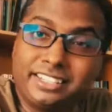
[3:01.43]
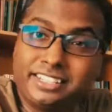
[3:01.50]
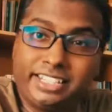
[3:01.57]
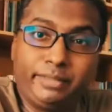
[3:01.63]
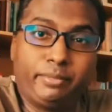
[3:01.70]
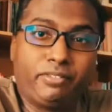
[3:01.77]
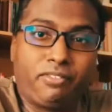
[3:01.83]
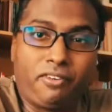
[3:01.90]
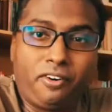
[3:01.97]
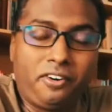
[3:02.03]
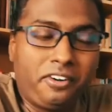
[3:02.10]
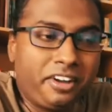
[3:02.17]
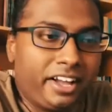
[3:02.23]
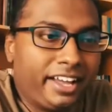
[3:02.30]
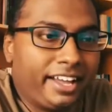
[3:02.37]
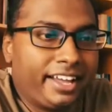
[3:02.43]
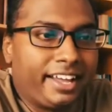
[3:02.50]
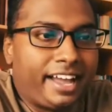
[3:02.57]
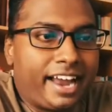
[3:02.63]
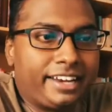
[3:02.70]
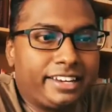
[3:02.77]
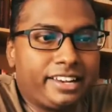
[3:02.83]
see before
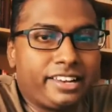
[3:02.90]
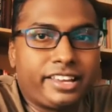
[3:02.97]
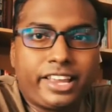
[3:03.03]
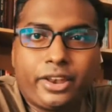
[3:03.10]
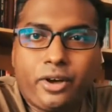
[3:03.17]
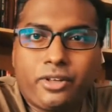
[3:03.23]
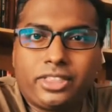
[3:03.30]
until, you know,